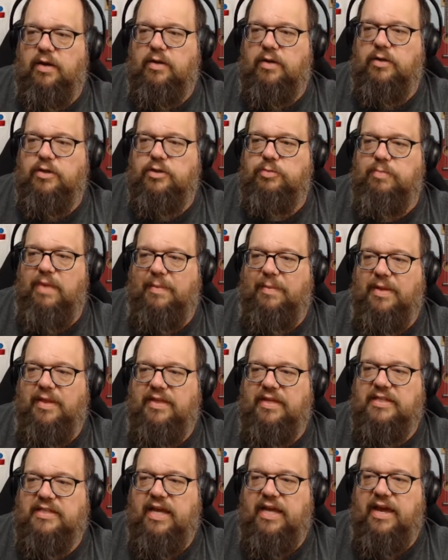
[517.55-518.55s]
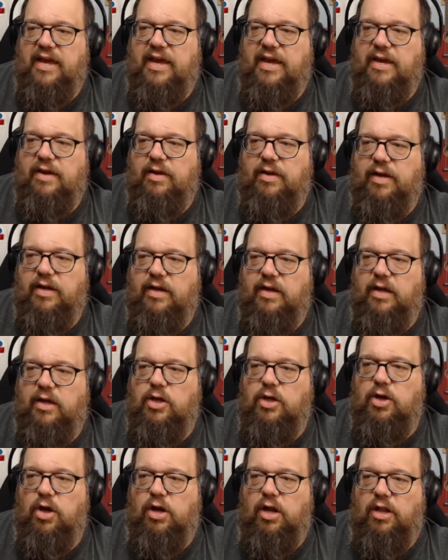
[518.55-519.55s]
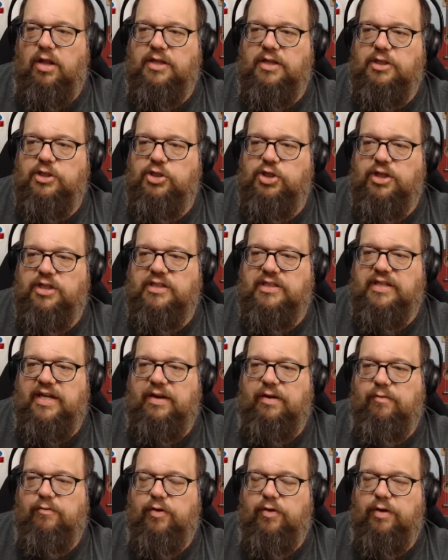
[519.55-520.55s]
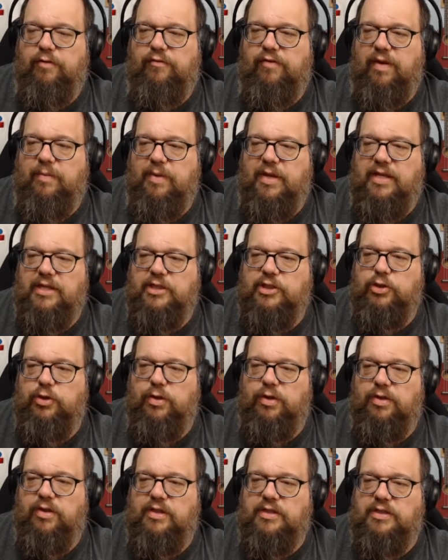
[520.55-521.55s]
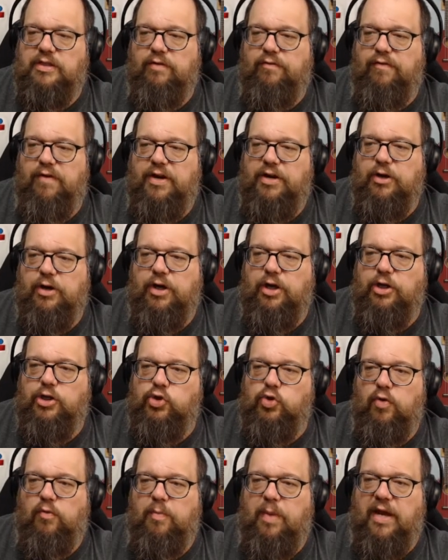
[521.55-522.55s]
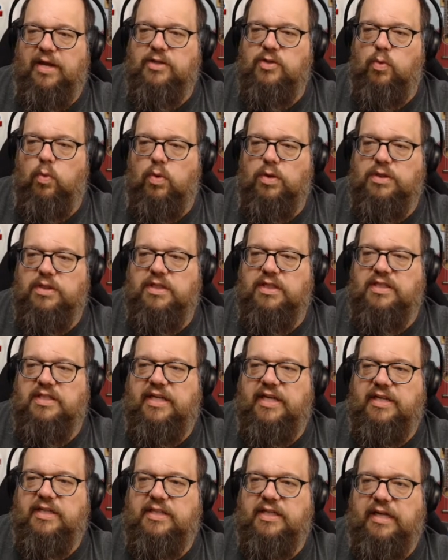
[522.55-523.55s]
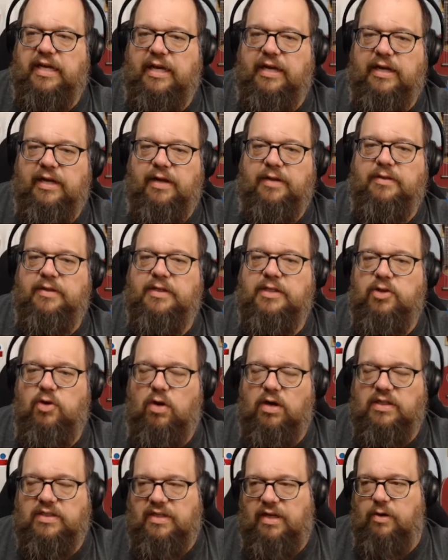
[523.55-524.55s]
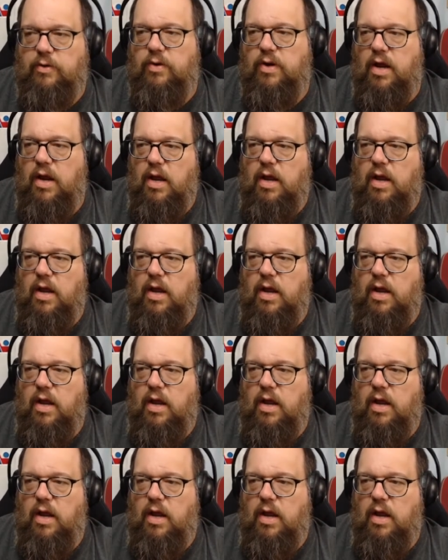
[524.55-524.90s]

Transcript: Maybe this guy, Gonalons, should have stayed in front of Fabian so that this defender could drift back towards the 6 and kind of cut this cross out.